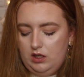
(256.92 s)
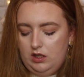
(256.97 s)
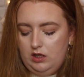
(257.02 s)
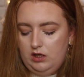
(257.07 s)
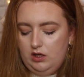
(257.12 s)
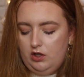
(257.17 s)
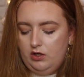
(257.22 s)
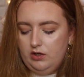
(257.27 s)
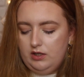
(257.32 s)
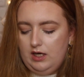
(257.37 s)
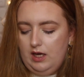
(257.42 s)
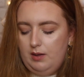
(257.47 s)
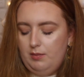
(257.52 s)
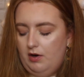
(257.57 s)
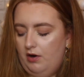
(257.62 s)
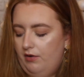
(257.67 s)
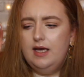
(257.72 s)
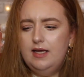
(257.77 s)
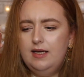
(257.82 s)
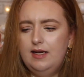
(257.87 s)
a lot came
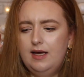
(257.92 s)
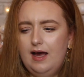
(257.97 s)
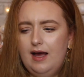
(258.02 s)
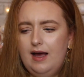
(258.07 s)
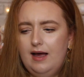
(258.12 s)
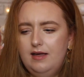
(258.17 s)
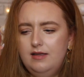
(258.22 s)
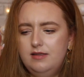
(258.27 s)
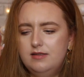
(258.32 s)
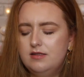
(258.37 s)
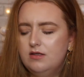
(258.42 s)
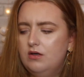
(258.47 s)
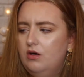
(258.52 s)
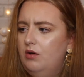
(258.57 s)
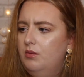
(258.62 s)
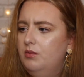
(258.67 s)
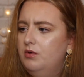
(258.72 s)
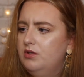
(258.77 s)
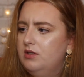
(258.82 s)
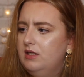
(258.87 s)
off it has
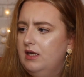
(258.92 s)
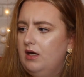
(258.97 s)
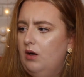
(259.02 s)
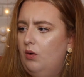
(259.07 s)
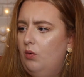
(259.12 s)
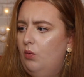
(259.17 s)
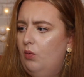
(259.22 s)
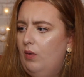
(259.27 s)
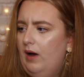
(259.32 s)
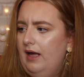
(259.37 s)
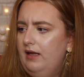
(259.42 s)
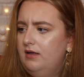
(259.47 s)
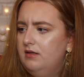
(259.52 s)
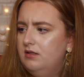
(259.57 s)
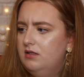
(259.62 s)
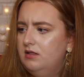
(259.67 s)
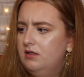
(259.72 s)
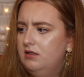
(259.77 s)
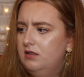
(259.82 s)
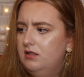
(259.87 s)
almost like a wet
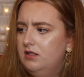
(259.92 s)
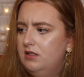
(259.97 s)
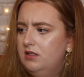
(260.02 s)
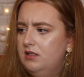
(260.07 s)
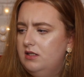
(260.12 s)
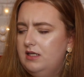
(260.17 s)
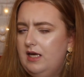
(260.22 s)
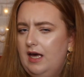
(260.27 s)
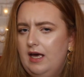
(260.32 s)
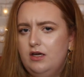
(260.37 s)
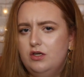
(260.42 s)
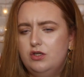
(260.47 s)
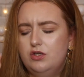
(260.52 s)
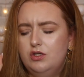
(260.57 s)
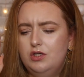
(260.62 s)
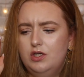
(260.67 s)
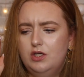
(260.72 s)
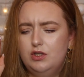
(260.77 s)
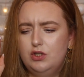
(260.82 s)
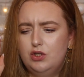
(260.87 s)

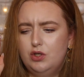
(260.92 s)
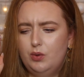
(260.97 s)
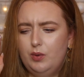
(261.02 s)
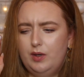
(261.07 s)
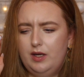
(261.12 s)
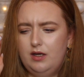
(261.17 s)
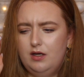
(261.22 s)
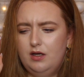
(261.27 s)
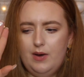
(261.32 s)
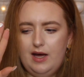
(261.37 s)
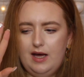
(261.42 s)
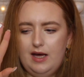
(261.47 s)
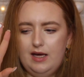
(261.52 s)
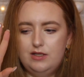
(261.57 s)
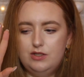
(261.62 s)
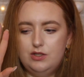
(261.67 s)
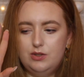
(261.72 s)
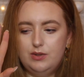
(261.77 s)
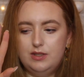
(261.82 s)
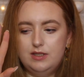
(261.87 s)
texture to it. But
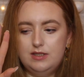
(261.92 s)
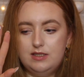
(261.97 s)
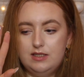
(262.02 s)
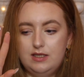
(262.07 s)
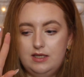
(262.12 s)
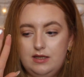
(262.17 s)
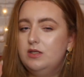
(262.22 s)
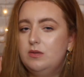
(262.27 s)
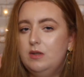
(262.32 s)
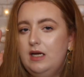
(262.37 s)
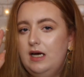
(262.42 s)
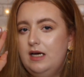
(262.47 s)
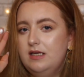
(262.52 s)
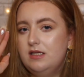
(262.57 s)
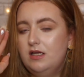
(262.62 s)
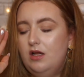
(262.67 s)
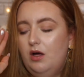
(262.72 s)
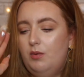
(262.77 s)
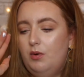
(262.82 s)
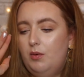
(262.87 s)
as you can see, this one has
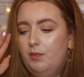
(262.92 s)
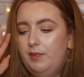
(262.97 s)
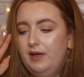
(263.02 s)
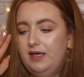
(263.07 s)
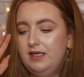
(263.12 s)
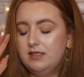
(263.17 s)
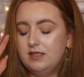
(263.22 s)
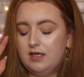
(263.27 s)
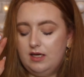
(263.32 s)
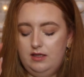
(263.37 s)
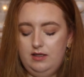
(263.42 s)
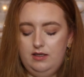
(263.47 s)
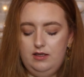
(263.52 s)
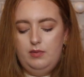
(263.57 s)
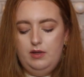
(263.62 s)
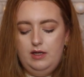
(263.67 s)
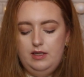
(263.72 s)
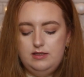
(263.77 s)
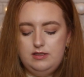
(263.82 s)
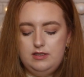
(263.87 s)
a lot more base colour.
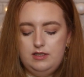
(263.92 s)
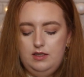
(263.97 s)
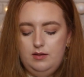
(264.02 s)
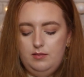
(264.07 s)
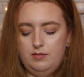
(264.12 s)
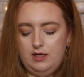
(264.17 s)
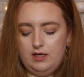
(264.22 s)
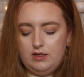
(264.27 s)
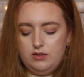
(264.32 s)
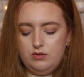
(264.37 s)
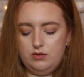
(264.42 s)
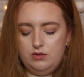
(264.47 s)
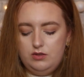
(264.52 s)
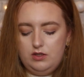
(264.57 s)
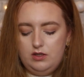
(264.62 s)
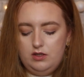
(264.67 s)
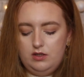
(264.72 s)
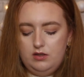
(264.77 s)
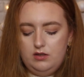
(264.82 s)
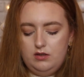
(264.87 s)
Let's see them next to each
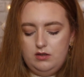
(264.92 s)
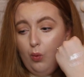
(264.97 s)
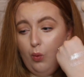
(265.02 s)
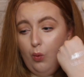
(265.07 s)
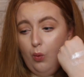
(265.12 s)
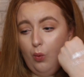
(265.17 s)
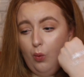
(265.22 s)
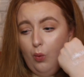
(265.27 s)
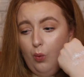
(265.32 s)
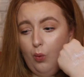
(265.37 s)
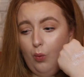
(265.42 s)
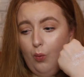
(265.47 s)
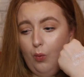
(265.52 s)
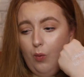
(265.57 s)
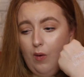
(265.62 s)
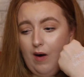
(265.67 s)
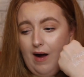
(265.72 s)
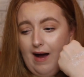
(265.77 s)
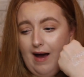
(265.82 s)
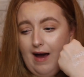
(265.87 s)
other. Ooh,
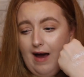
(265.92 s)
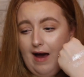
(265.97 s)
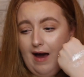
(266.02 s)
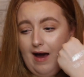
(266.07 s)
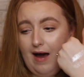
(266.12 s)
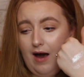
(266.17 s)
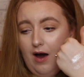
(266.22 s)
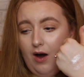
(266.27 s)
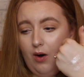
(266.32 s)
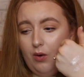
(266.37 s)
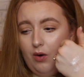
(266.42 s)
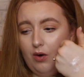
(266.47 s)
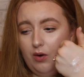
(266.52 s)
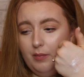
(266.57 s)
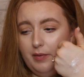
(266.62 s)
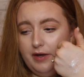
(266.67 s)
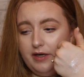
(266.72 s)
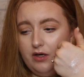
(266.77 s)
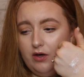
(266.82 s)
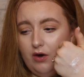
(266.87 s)
wow, oh
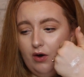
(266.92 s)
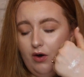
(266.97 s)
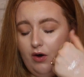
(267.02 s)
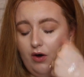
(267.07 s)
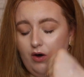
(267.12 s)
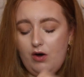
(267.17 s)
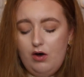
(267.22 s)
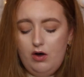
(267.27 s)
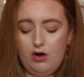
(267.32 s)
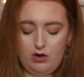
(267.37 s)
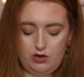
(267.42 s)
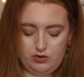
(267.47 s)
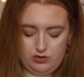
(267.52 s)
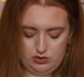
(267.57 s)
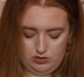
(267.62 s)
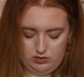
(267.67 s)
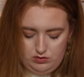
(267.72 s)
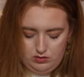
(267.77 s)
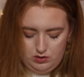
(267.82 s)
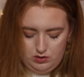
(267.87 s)
my gosh.